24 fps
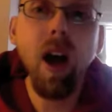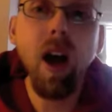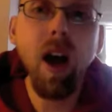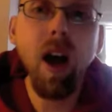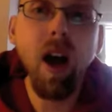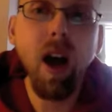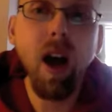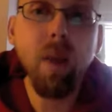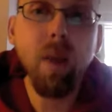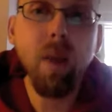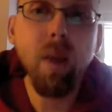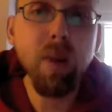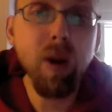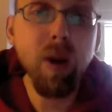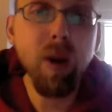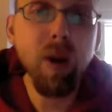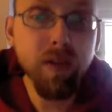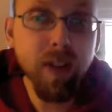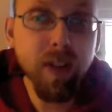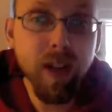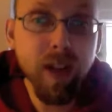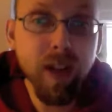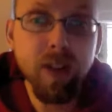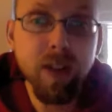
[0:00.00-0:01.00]
a
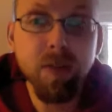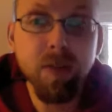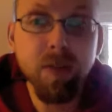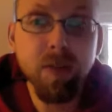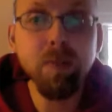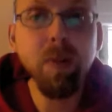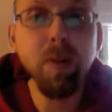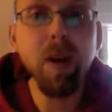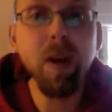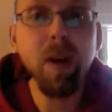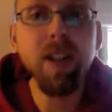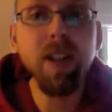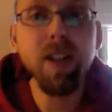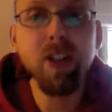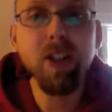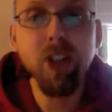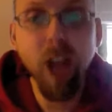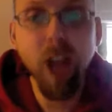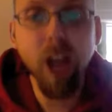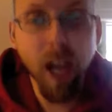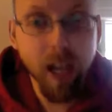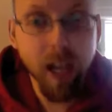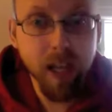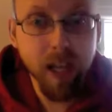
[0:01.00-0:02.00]
perfect but
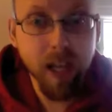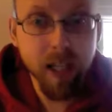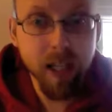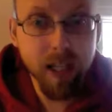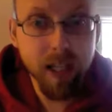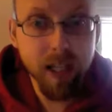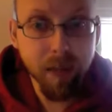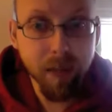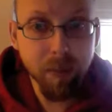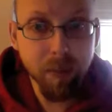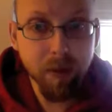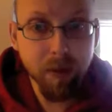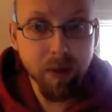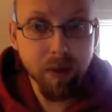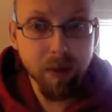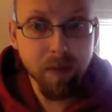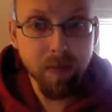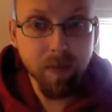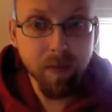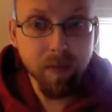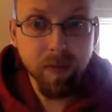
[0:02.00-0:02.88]
cliche example